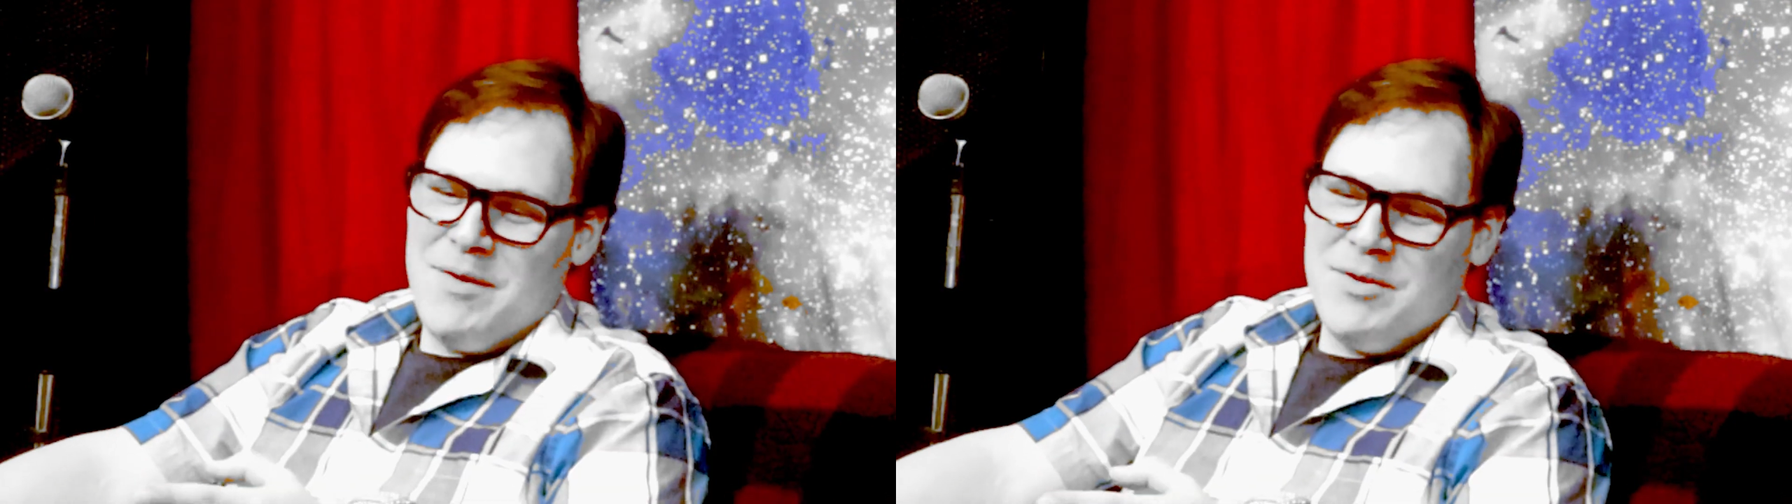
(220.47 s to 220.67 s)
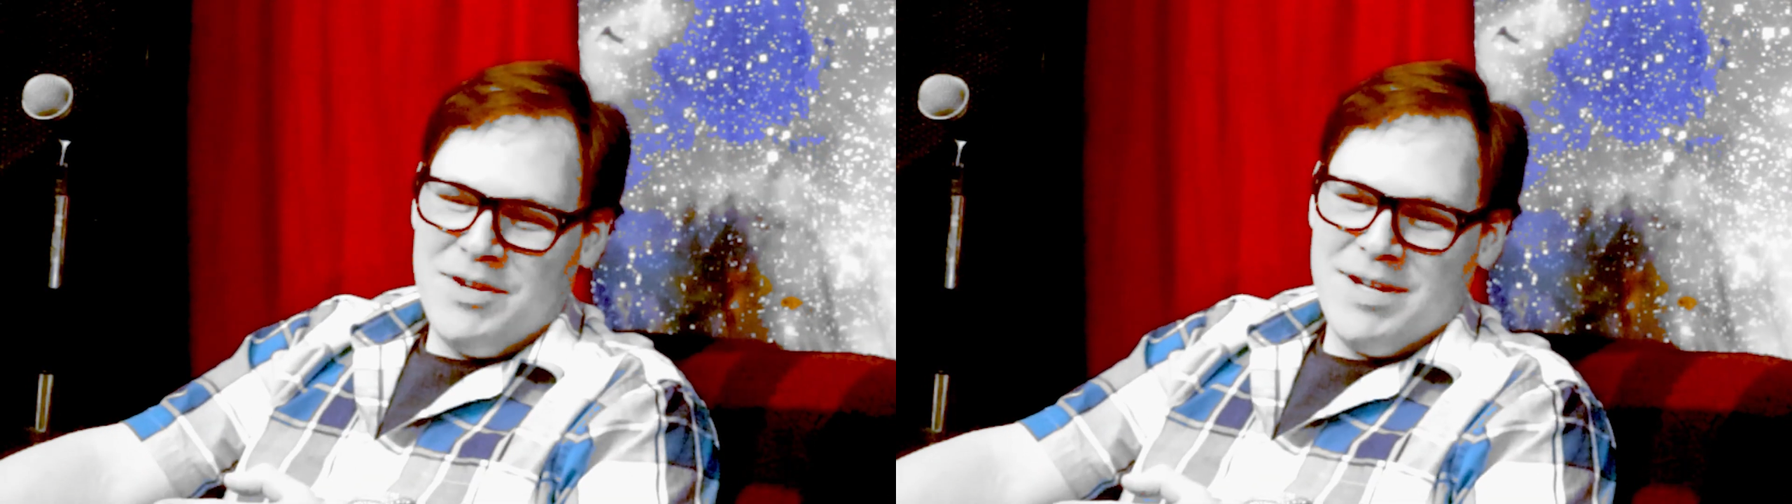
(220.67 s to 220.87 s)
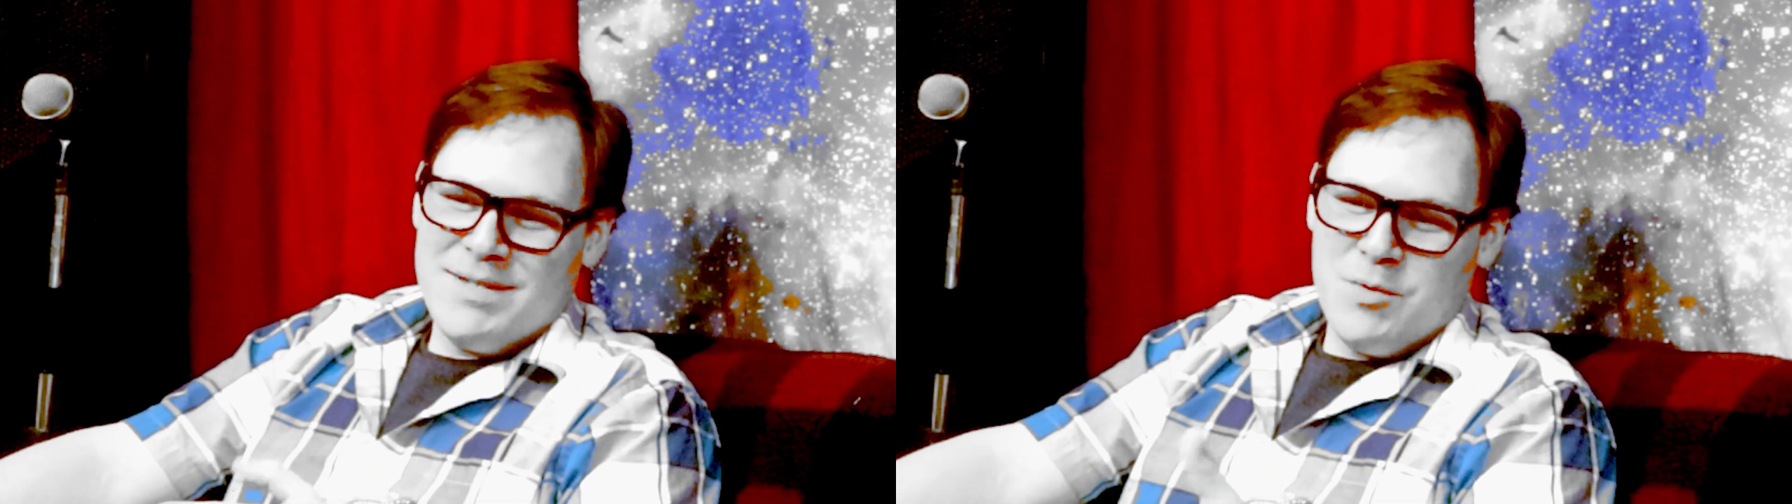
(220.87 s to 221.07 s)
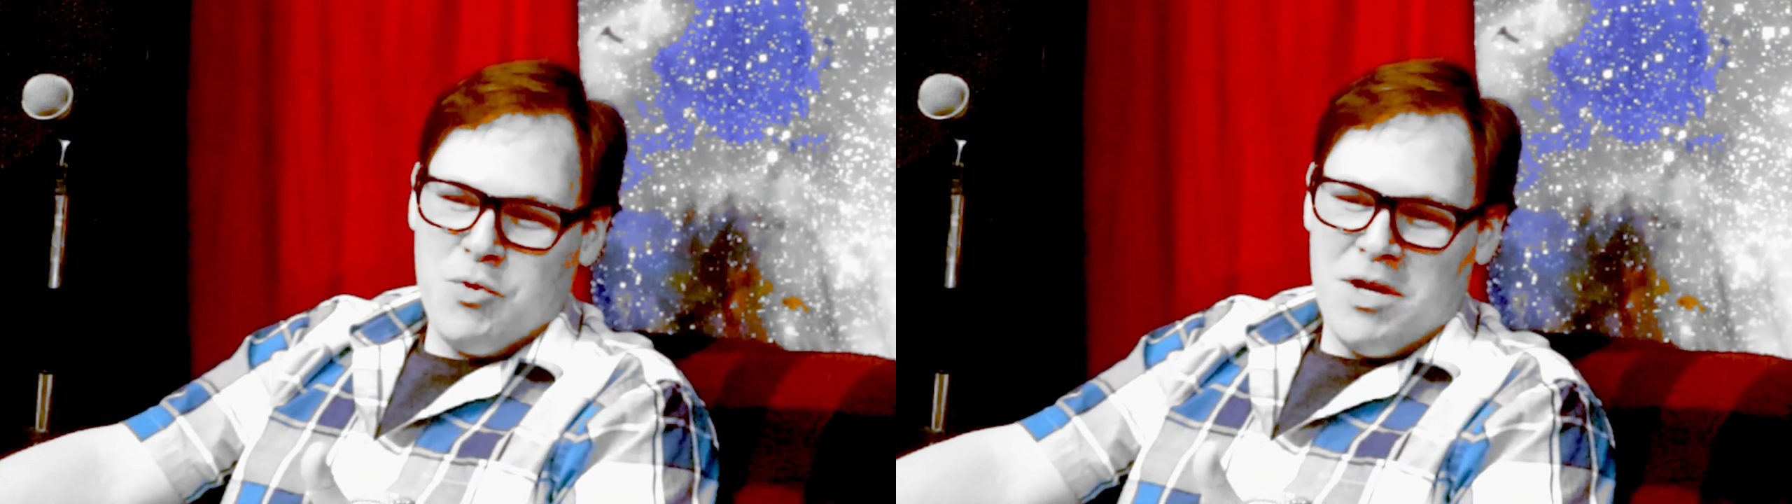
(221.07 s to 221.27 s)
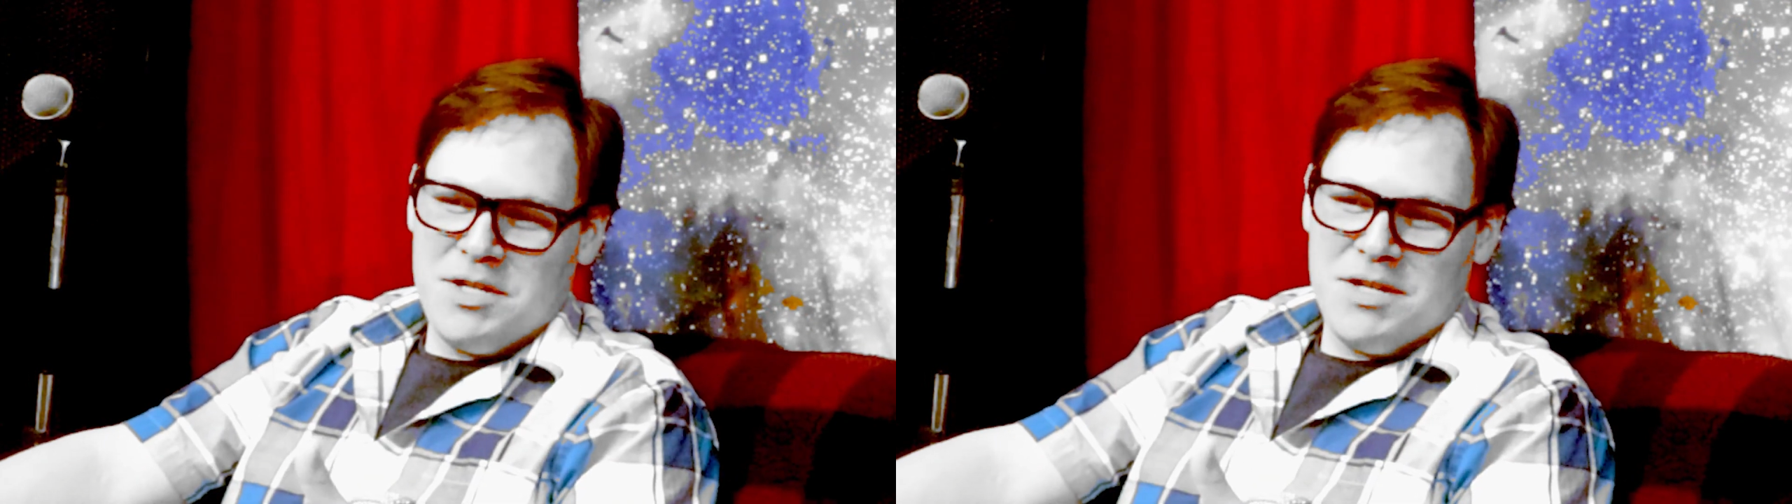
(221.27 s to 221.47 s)
well, you guys, what
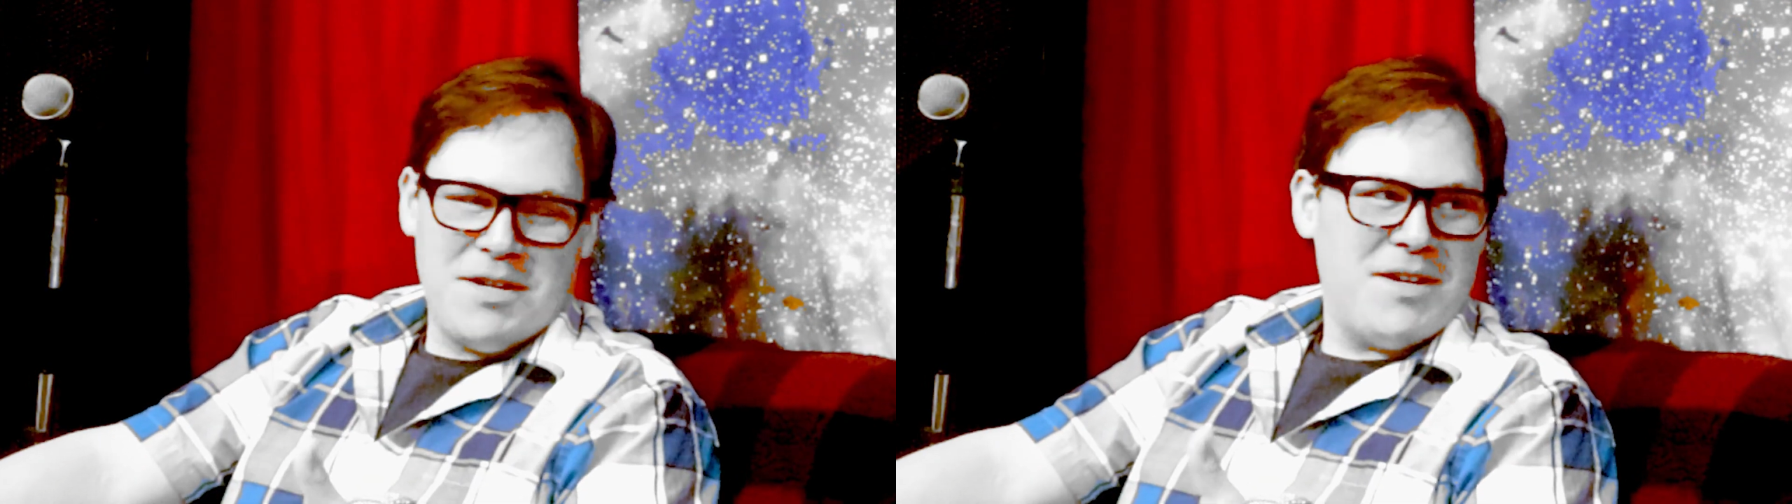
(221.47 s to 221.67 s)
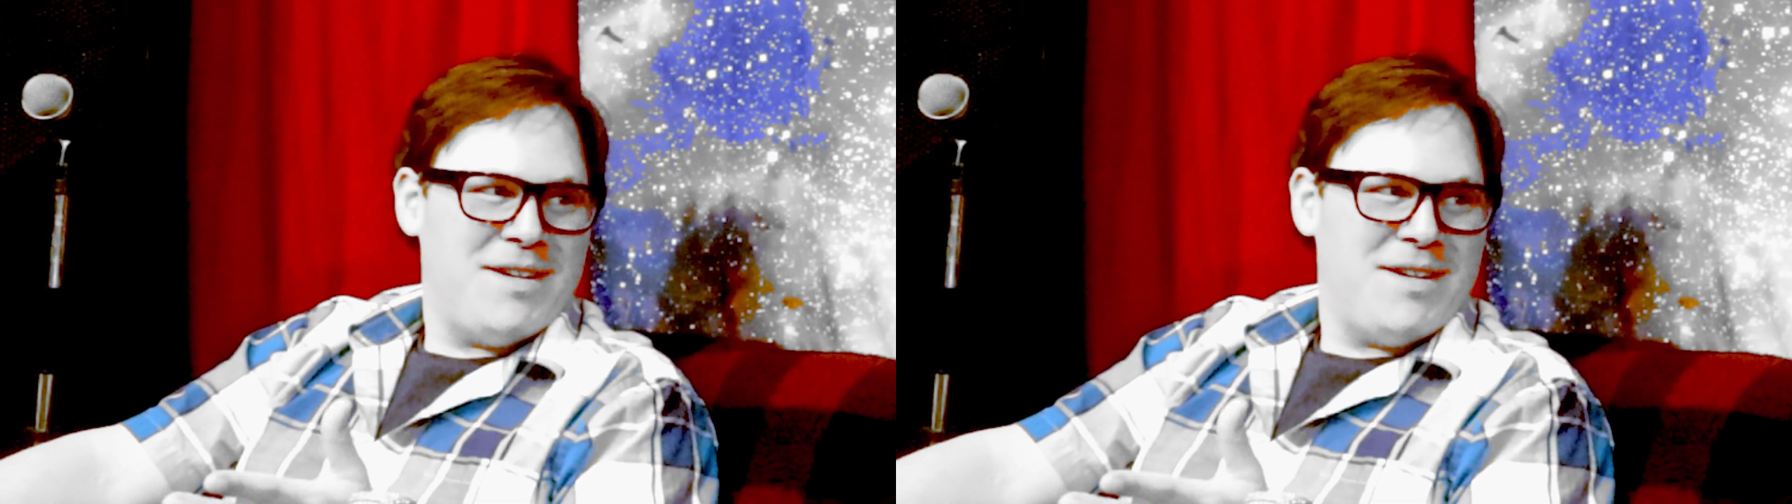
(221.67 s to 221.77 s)
brought but you here?"